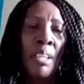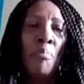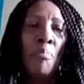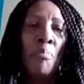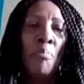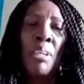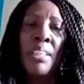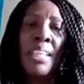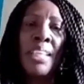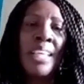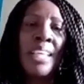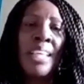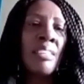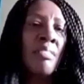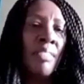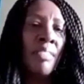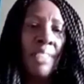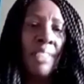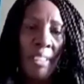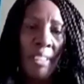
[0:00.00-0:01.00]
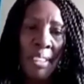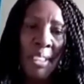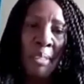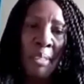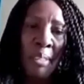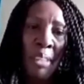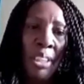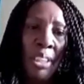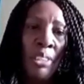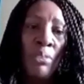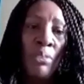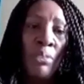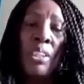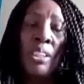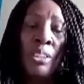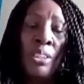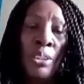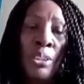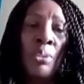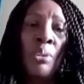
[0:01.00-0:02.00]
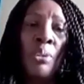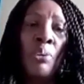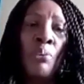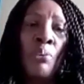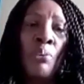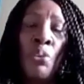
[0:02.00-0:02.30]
But that's not the argument you need to know.